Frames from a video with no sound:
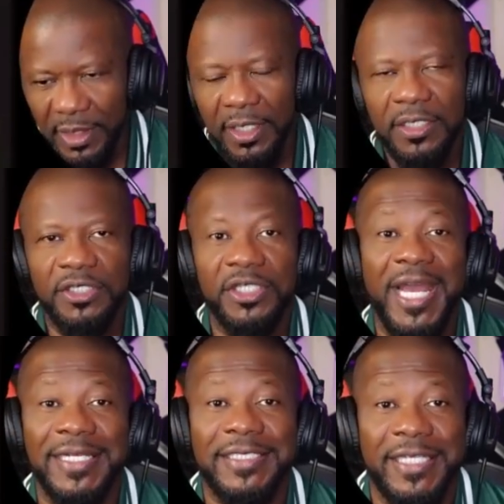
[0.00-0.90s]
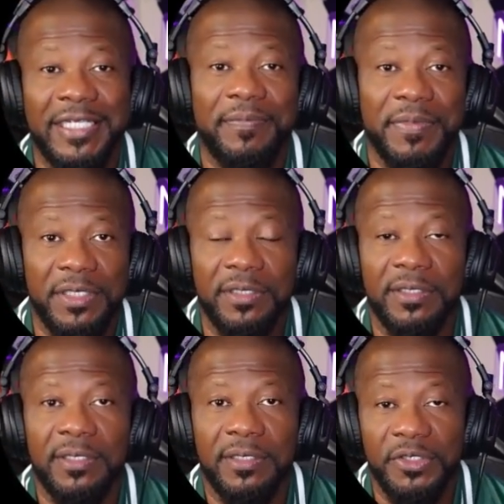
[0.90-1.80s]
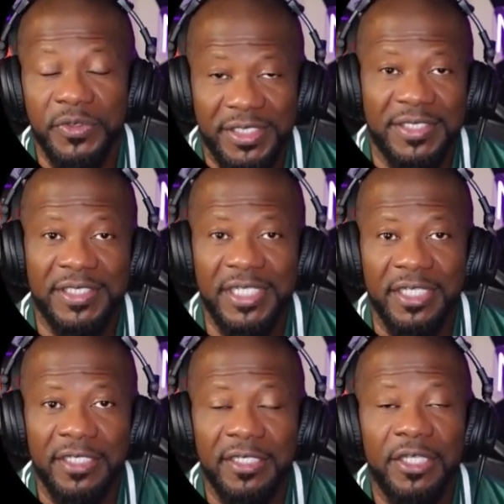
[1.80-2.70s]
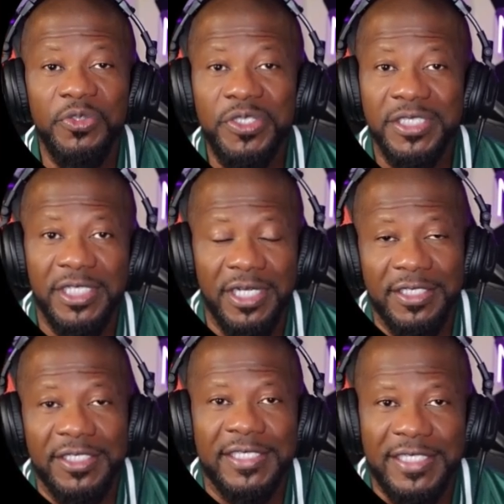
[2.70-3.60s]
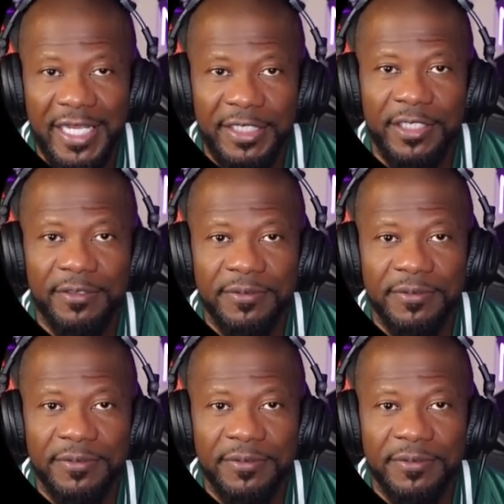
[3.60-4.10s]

You're not telling me you didn't see it. You didn't understand it.